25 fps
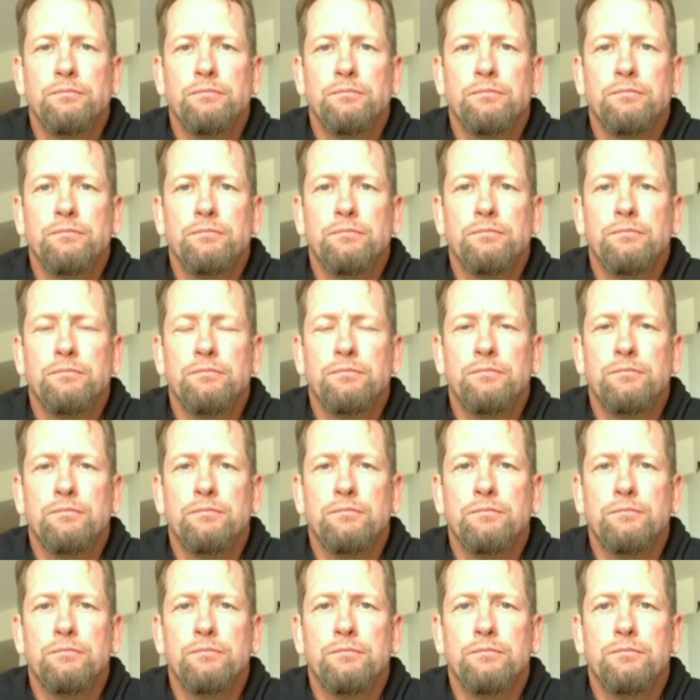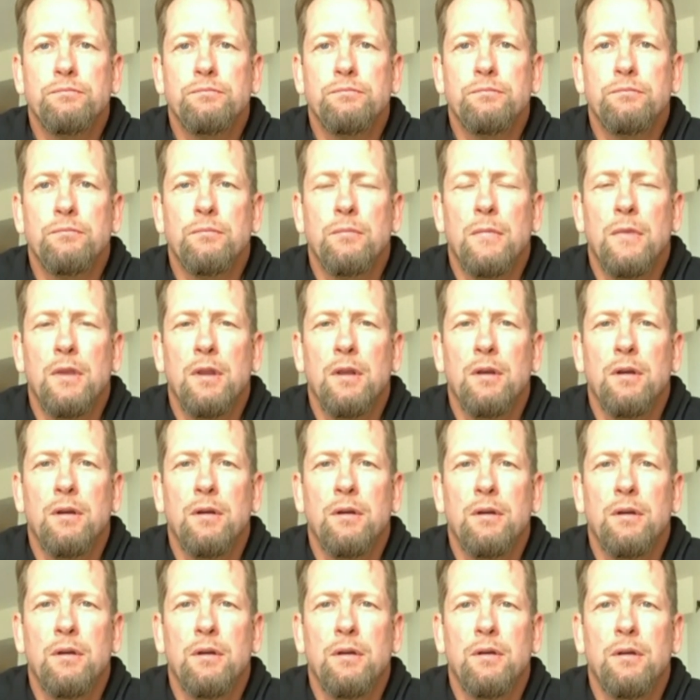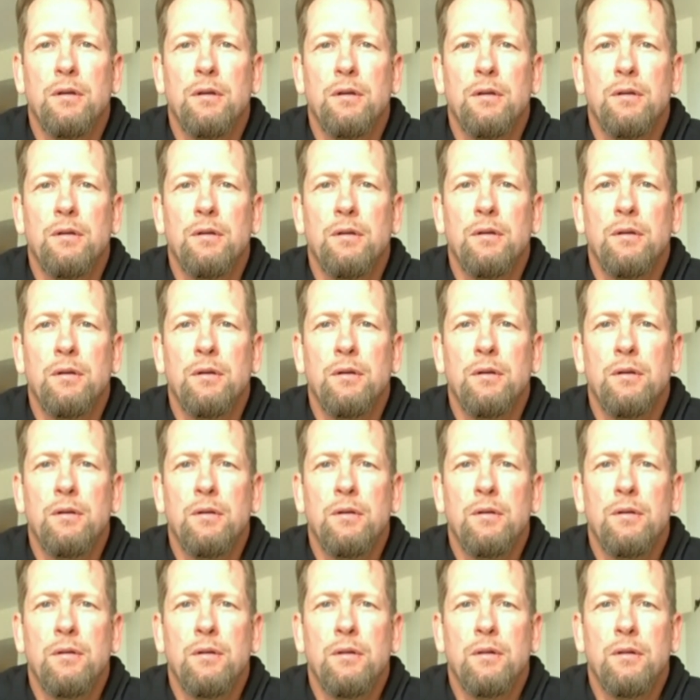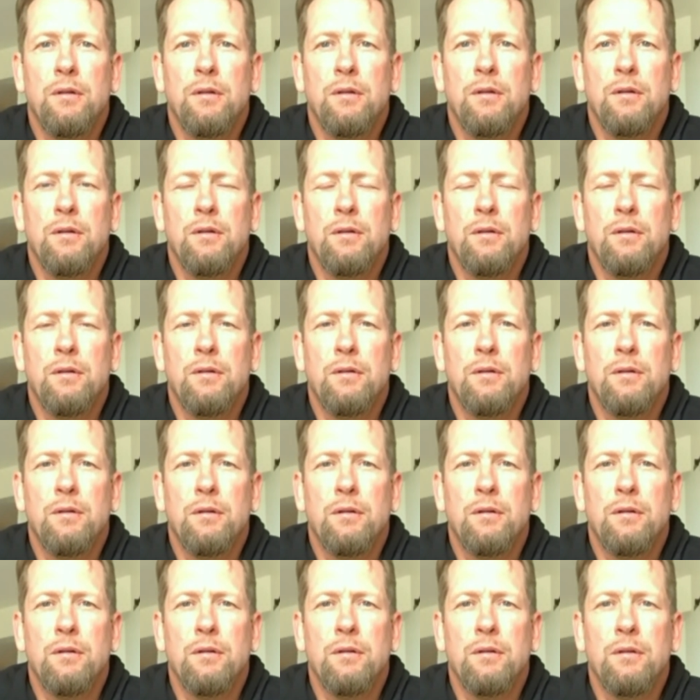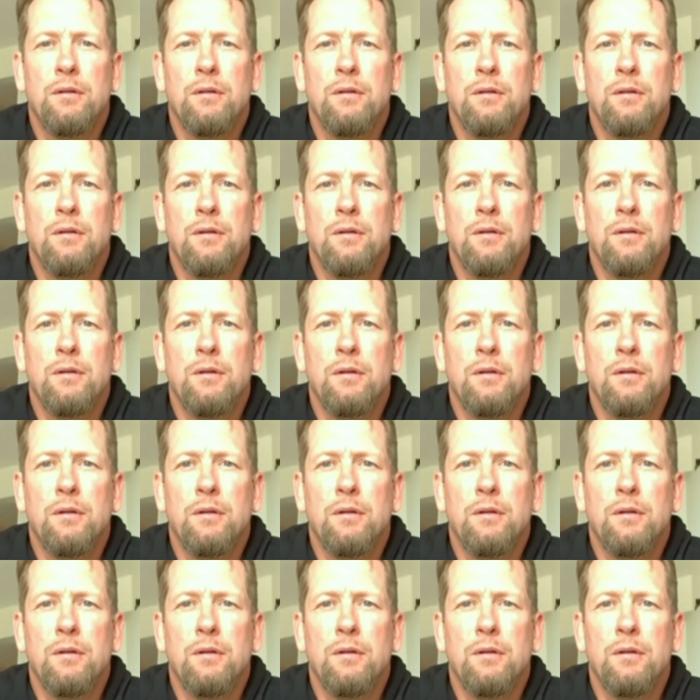[no speech]